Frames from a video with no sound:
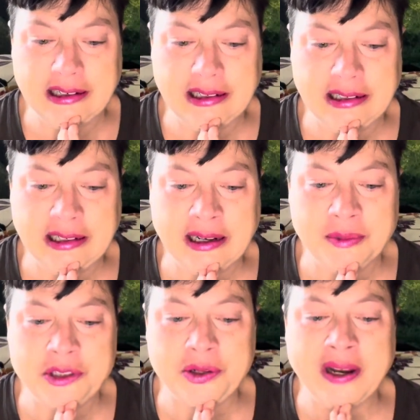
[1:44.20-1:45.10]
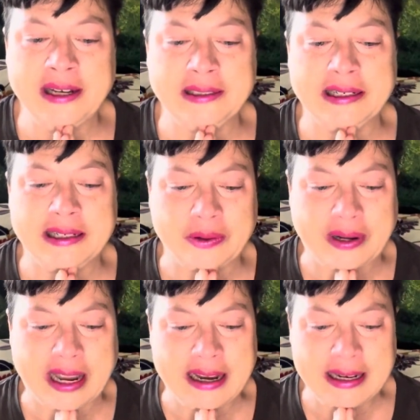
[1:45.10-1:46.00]
I'm stranded,
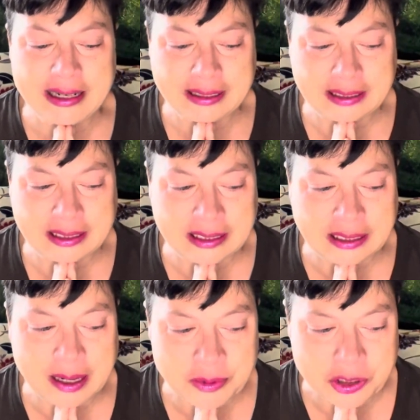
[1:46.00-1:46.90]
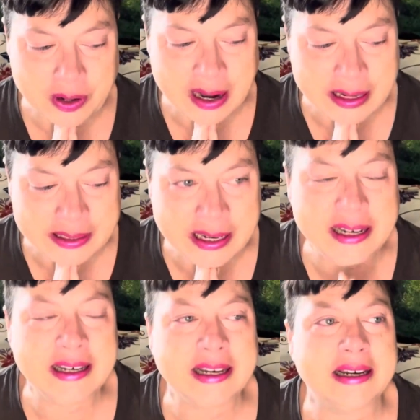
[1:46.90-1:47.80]
okay? And I'm
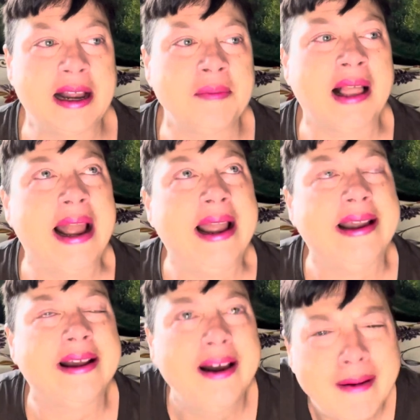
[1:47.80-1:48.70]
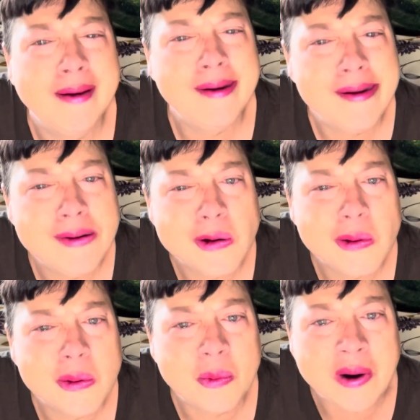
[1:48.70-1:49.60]
stranded, and I'm like,
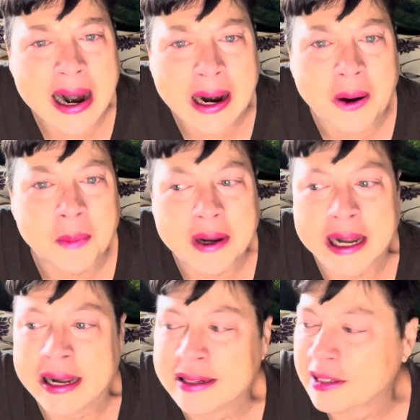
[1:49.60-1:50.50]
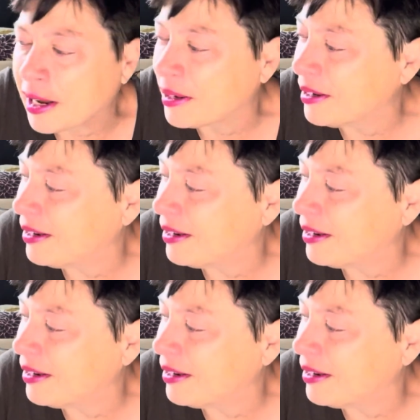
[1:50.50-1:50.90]
wow, man, like,